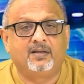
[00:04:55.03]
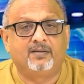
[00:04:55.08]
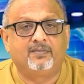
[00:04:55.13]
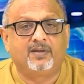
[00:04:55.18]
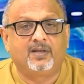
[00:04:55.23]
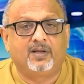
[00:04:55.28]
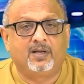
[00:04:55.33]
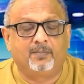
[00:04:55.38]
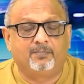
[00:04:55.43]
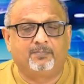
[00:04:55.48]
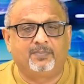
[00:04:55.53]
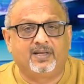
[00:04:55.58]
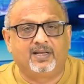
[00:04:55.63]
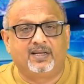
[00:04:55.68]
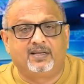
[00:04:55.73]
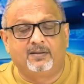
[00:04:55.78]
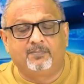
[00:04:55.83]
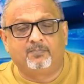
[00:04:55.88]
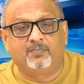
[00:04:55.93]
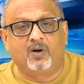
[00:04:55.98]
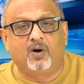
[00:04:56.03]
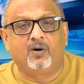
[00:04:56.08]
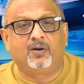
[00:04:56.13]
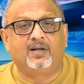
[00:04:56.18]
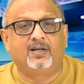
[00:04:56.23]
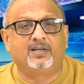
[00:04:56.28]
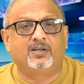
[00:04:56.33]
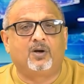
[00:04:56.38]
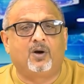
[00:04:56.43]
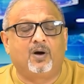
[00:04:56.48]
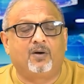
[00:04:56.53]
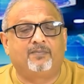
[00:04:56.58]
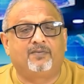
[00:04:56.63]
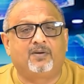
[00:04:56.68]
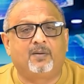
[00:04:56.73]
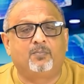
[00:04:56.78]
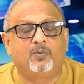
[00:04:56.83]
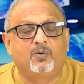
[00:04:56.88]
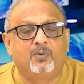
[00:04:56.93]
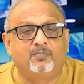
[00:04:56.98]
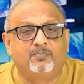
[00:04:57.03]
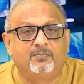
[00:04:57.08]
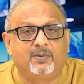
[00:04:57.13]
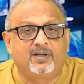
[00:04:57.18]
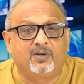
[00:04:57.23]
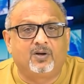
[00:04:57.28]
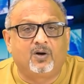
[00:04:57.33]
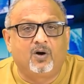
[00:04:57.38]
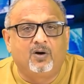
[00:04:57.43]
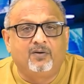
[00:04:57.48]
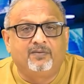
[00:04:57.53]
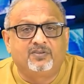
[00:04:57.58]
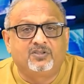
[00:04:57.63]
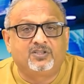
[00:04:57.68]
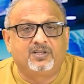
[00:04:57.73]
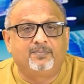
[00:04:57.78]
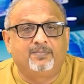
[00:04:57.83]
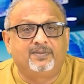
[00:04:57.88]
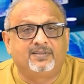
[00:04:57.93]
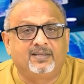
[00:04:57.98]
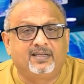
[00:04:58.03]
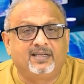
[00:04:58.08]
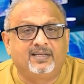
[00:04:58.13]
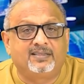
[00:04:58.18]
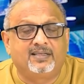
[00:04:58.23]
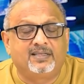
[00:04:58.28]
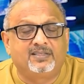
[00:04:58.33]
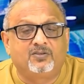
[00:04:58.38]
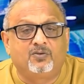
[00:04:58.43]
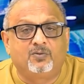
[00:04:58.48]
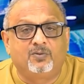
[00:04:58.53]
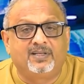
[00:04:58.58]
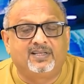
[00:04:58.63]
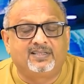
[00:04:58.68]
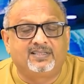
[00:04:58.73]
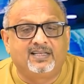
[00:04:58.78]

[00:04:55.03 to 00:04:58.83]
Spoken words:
the complete blockage of the movement of ships in the Suez